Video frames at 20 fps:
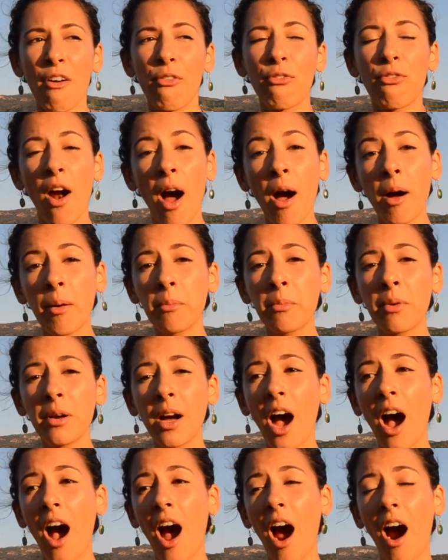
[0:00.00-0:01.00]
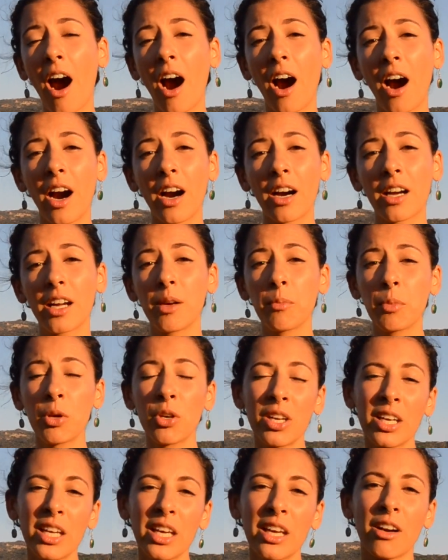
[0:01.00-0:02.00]
from our
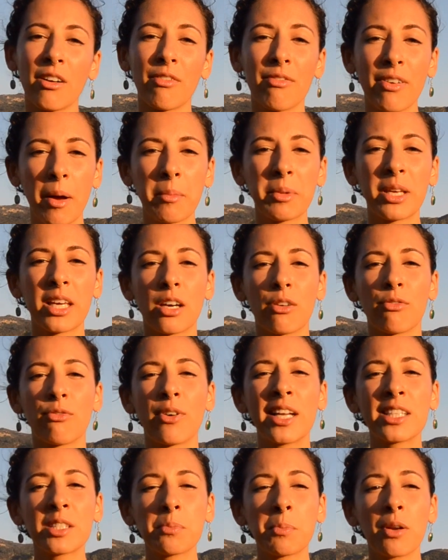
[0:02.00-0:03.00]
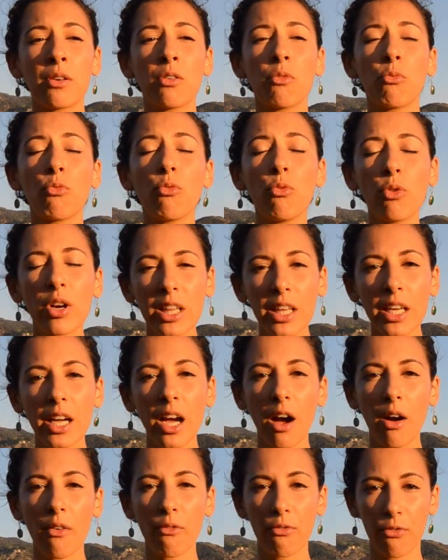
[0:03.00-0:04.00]
community and our family and our friends, but really
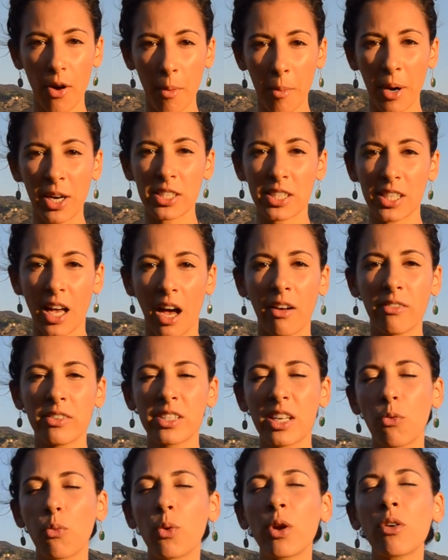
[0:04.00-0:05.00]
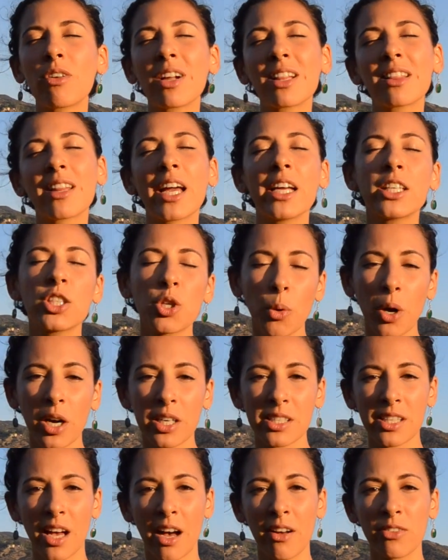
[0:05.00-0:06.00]
from ourselves. If we relate to
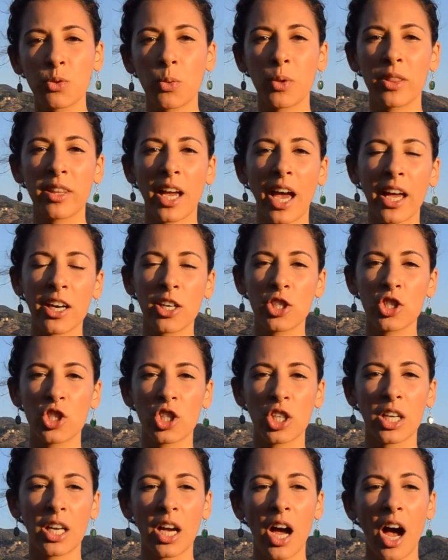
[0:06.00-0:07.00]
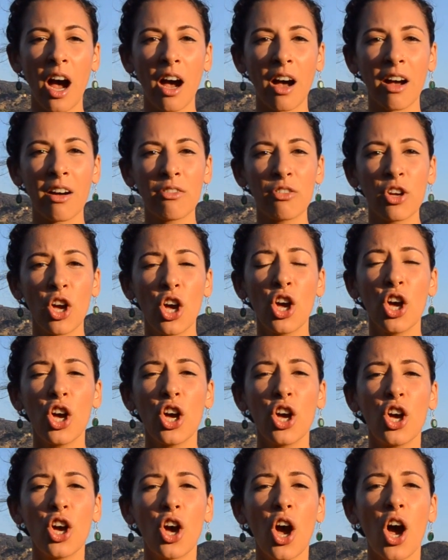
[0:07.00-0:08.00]
ourselves with the energy of,
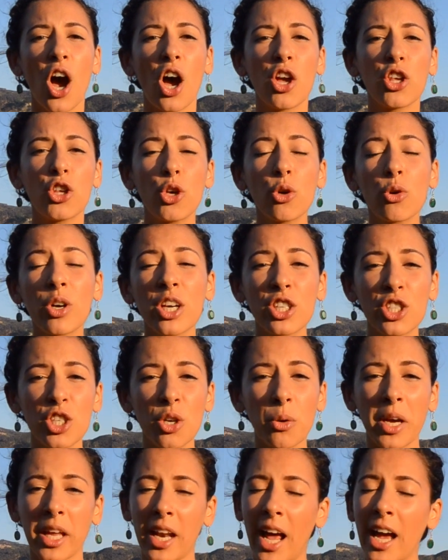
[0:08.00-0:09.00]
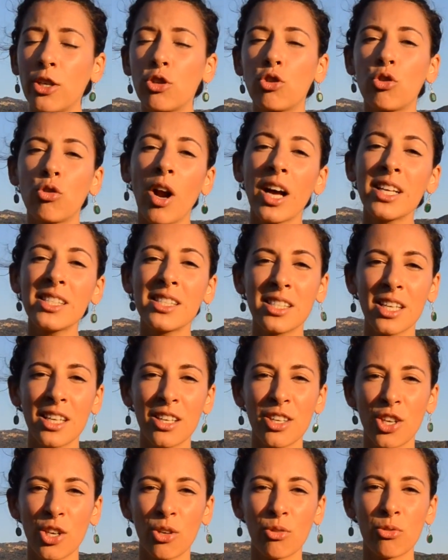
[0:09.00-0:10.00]
you can do it, I trust
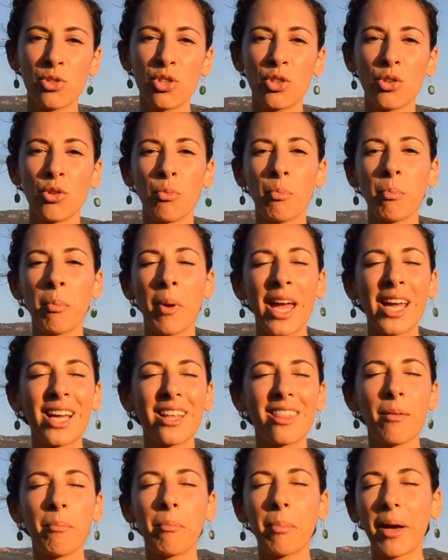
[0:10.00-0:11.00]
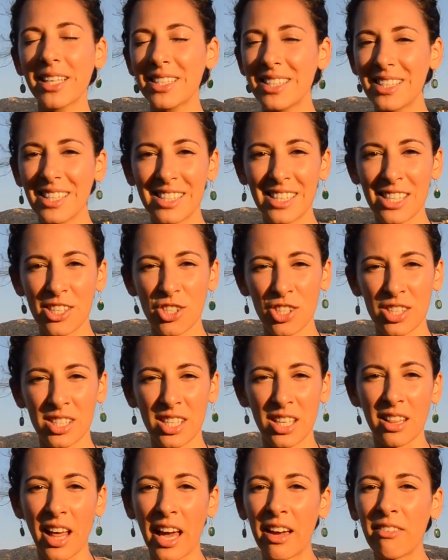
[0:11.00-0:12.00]
in you to make the best decisions
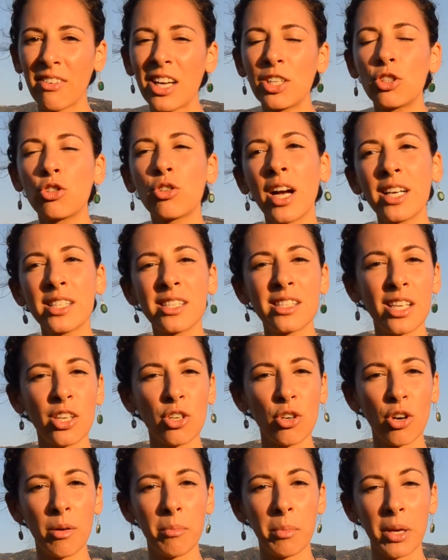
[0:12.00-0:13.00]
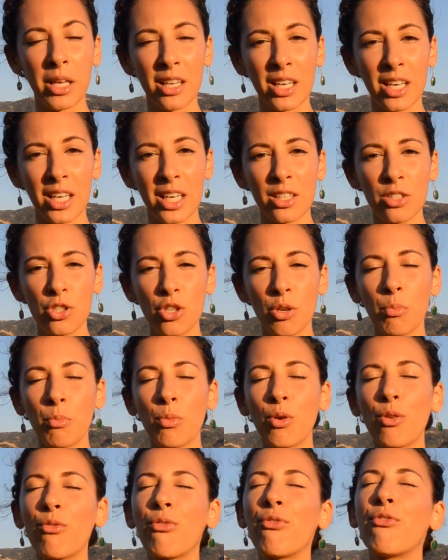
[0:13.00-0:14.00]
in life, I trust in your ability to
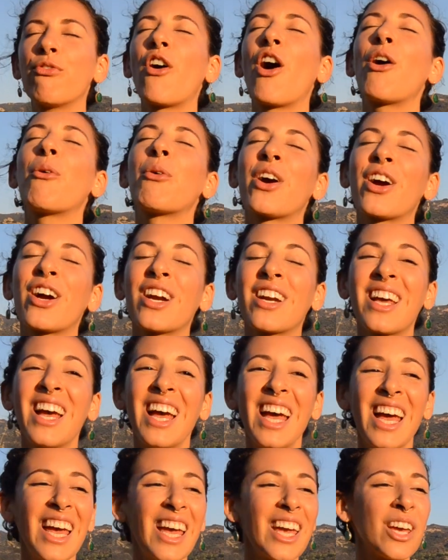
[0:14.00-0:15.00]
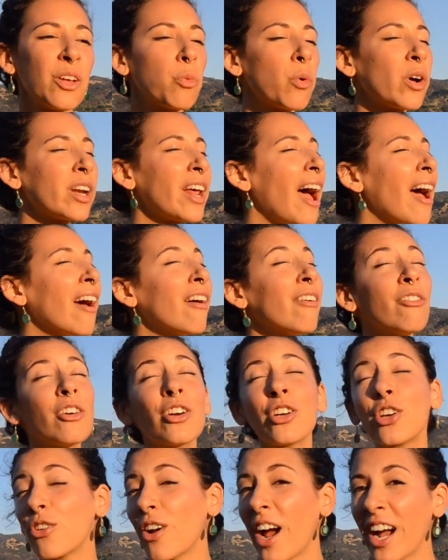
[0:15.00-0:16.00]
move forward in
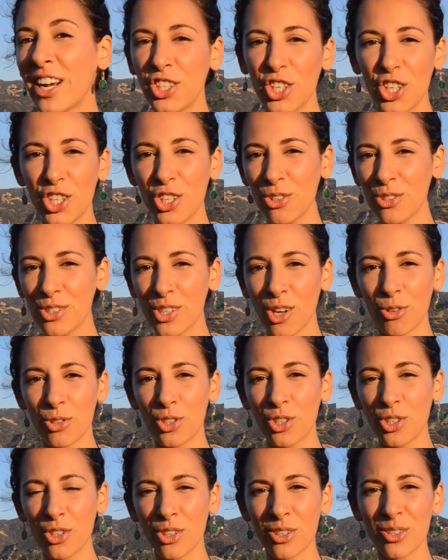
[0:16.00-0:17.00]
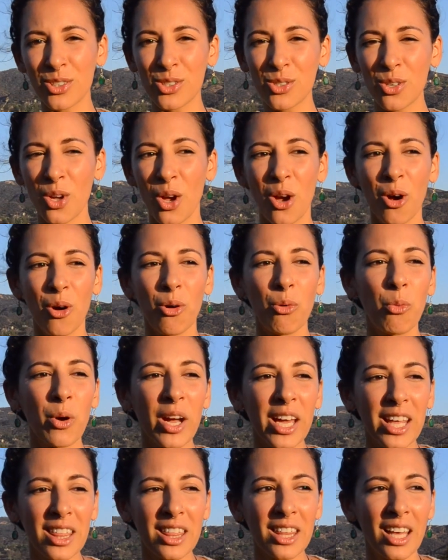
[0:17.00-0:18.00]
whatever direction you so choose,
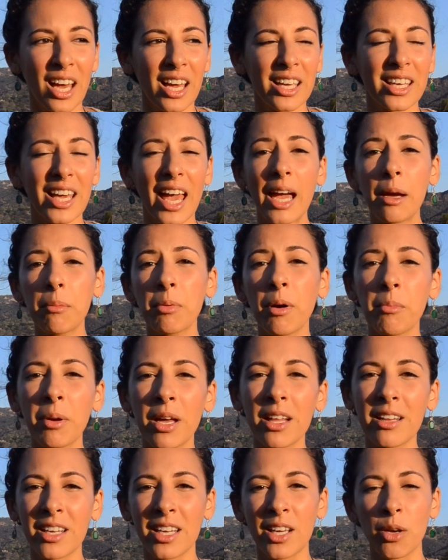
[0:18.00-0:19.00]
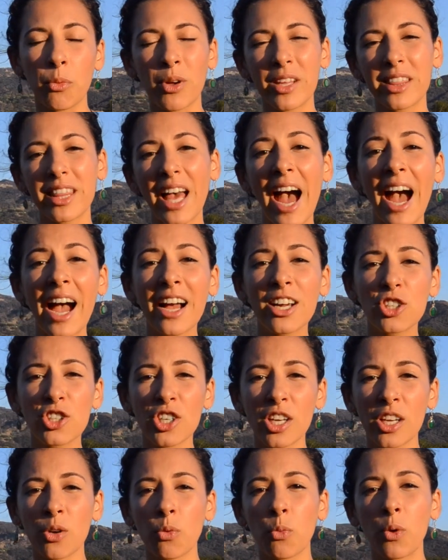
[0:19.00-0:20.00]
with capability, with
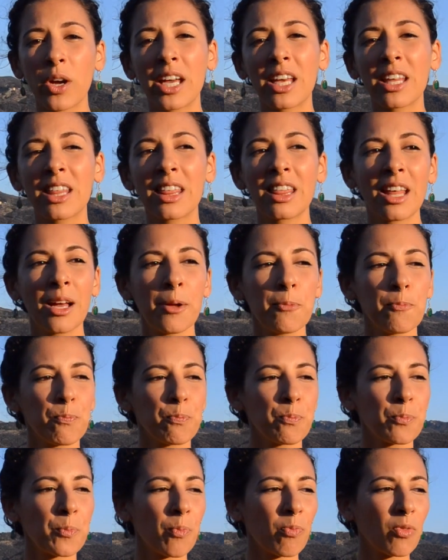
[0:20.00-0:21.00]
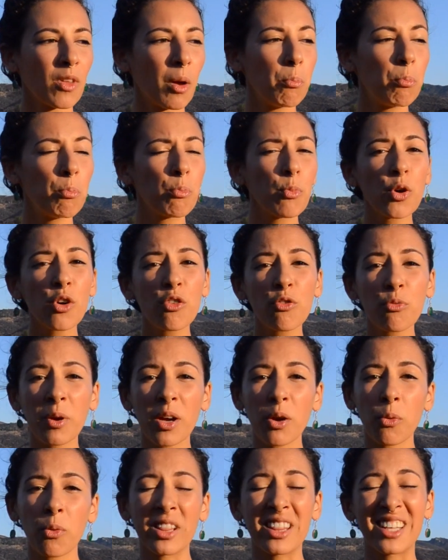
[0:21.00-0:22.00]
action, with
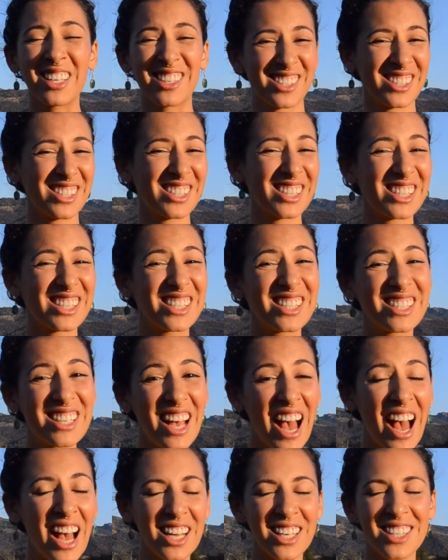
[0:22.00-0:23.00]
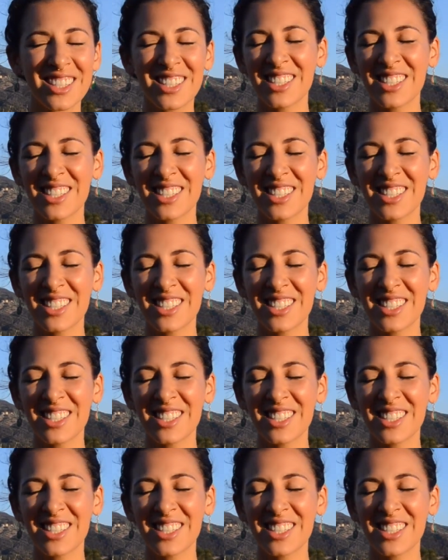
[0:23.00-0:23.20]
movement, with success.